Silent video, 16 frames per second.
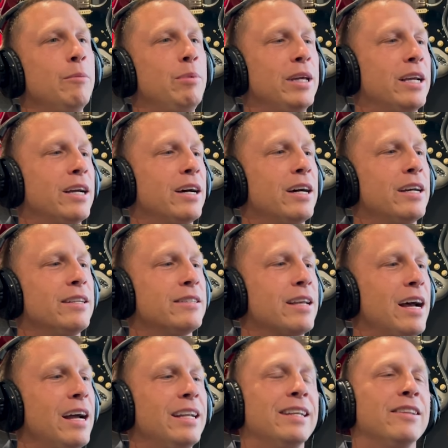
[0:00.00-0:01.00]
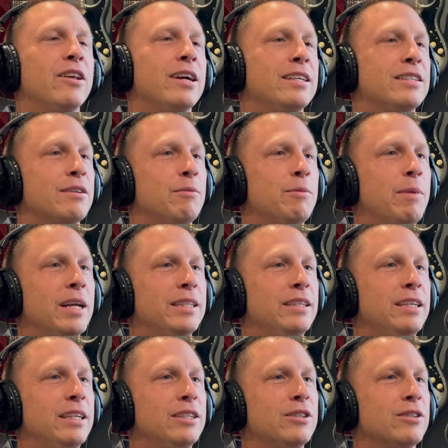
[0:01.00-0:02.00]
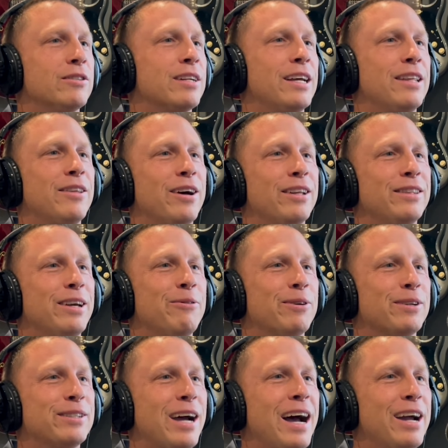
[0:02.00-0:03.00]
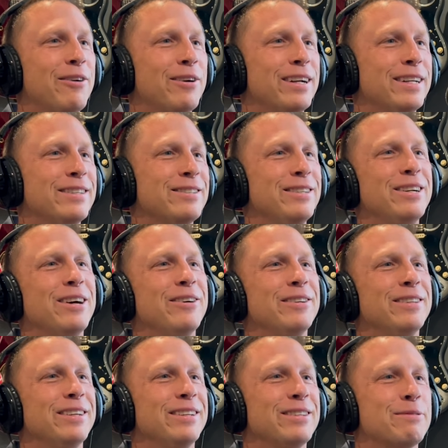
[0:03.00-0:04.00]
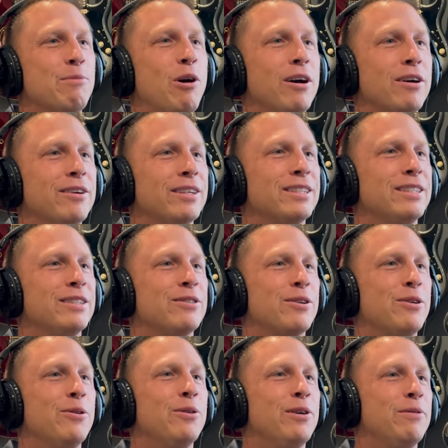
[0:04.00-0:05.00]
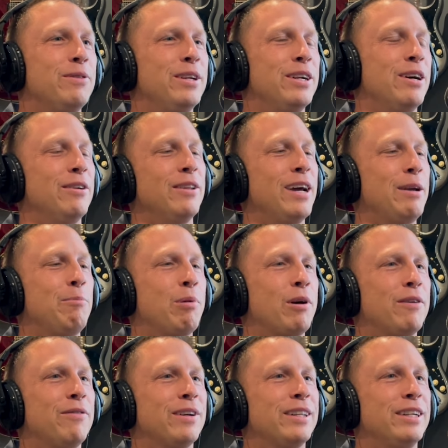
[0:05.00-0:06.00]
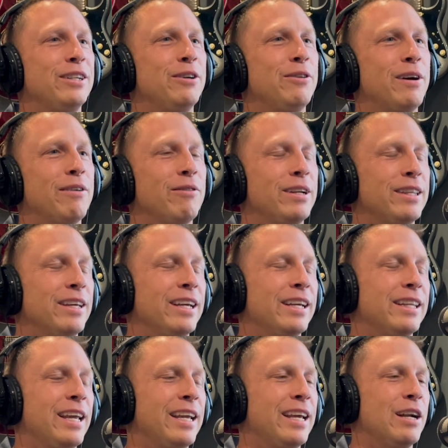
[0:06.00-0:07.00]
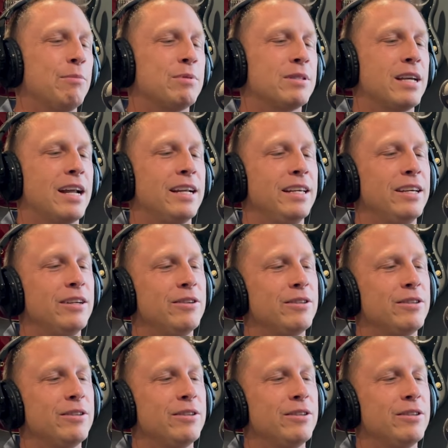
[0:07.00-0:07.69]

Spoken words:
because I didn't like some of my teachers. I thought they were tyrants, in the small Christian school. If you don't perfectly do everything, they get upset at you.